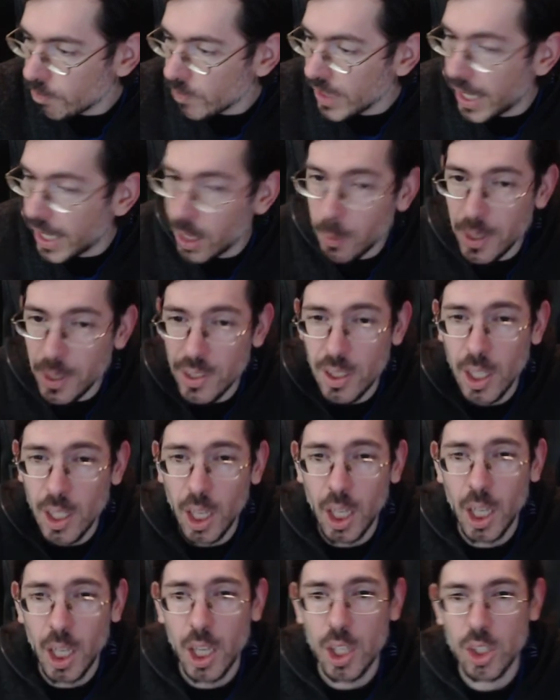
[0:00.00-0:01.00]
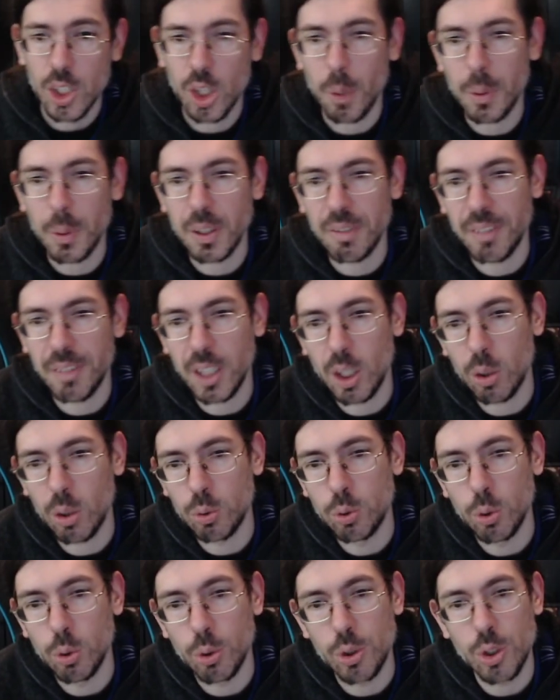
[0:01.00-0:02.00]
Anyways, sorry the video
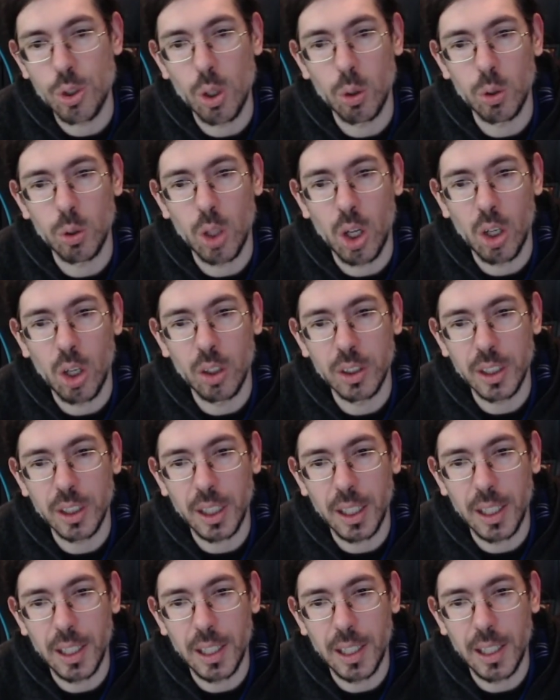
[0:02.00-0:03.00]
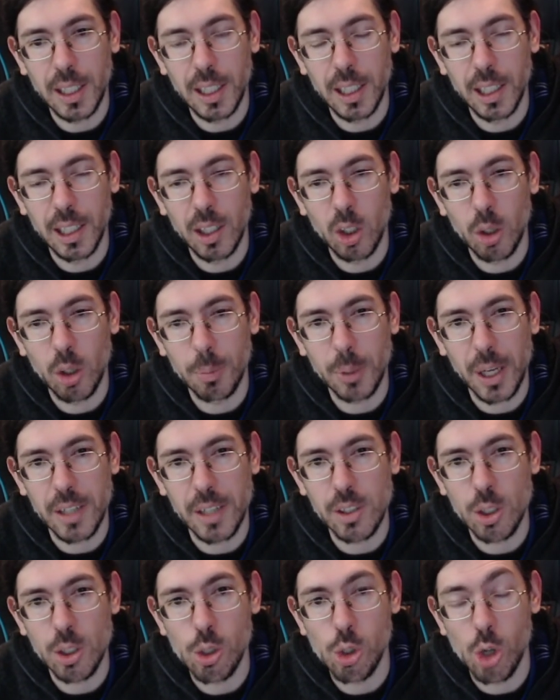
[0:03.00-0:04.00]
took so long. Hope you
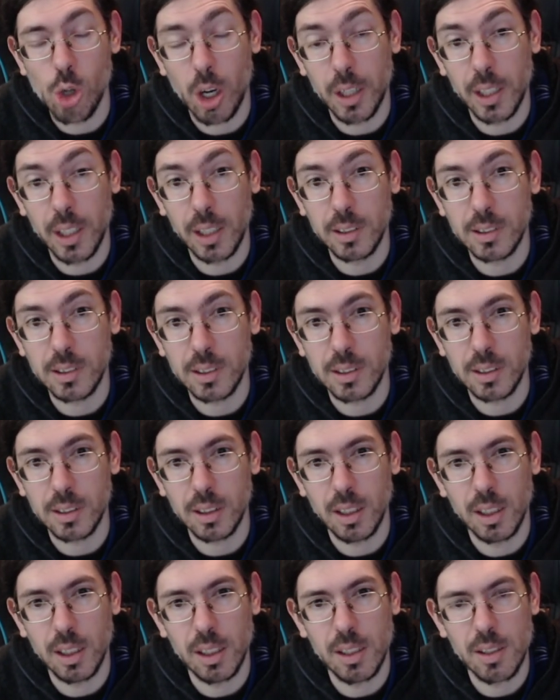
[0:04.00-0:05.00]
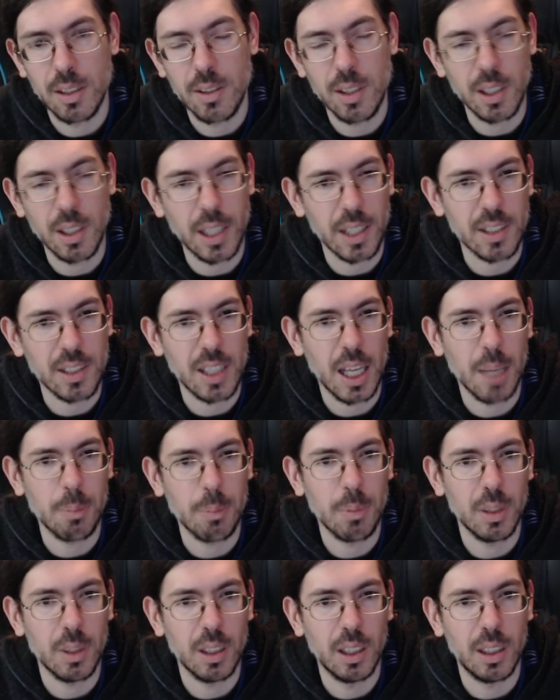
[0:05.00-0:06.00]
guys enjoyed it. See you next
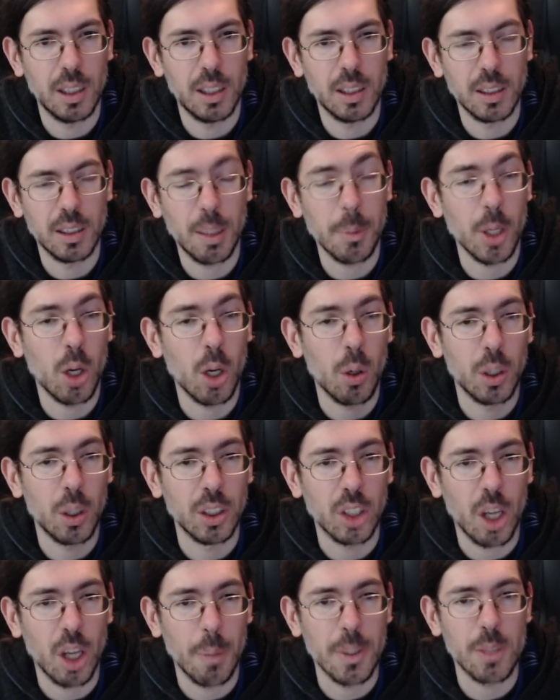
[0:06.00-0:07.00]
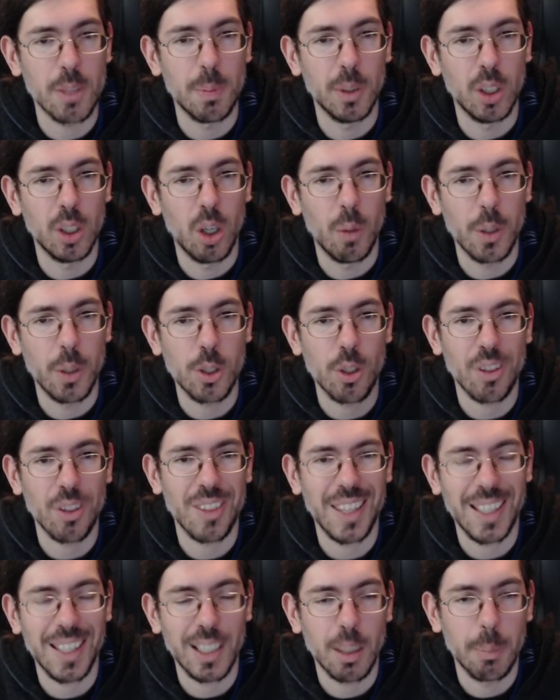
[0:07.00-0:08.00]
time. Let me know in the comments below what you
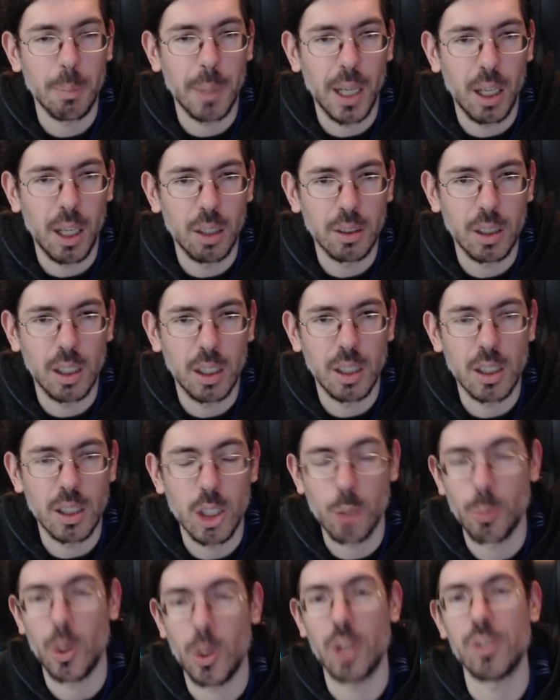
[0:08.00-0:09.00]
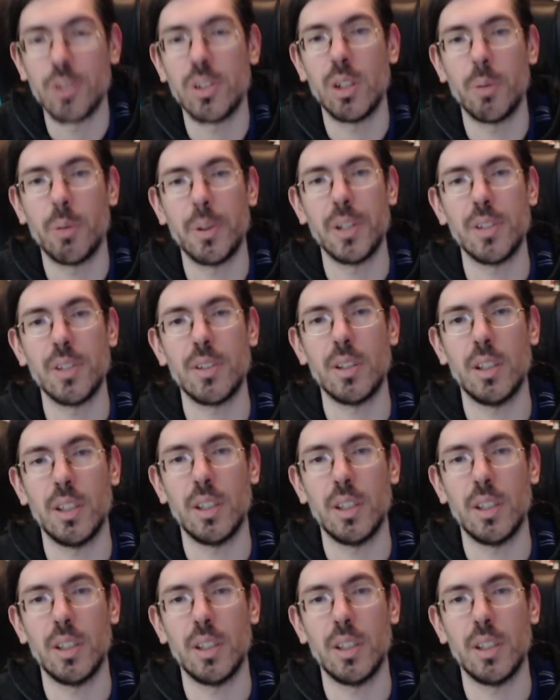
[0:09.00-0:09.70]
think about the Sprawl series,